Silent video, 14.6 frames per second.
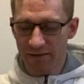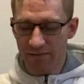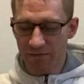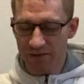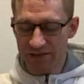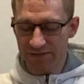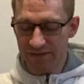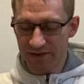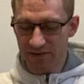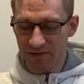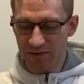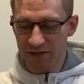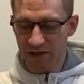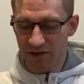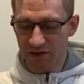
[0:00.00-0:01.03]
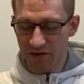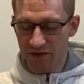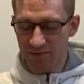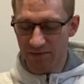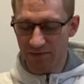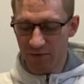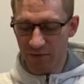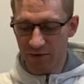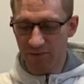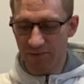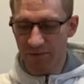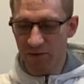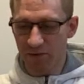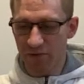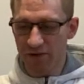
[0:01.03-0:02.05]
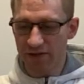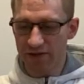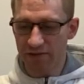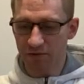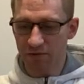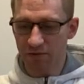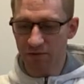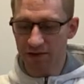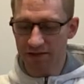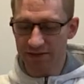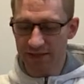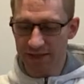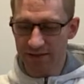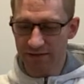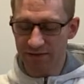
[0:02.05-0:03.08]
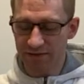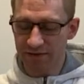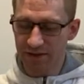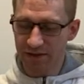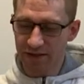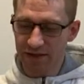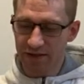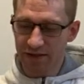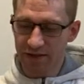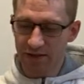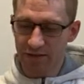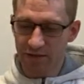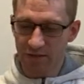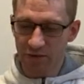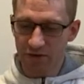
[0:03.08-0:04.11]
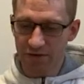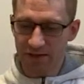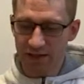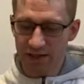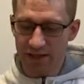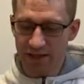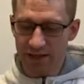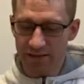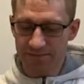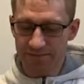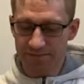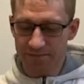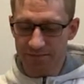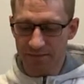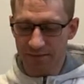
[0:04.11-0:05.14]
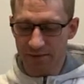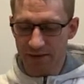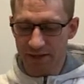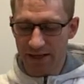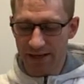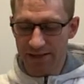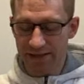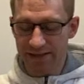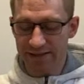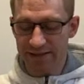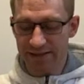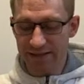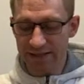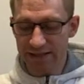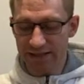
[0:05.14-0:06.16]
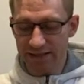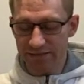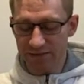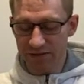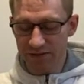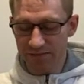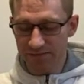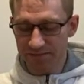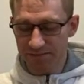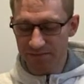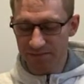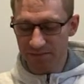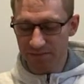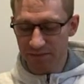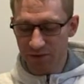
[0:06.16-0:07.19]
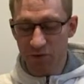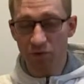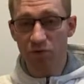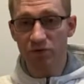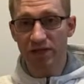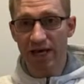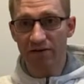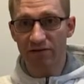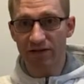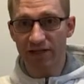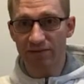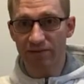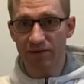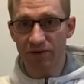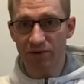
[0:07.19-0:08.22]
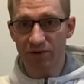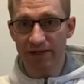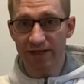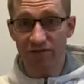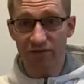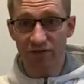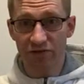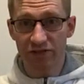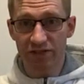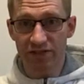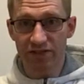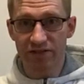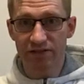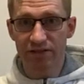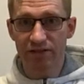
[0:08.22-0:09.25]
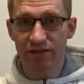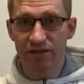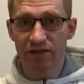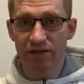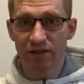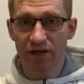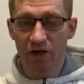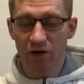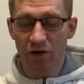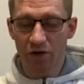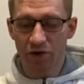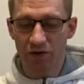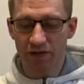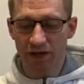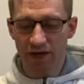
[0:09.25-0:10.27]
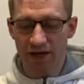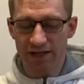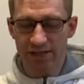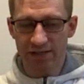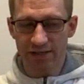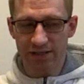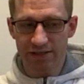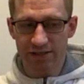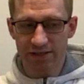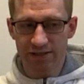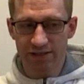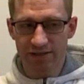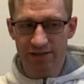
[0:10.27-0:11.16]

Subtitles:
which I've never really heard before, was instead of removing the lid and letting the tea leaves cool down in between infusions, could I just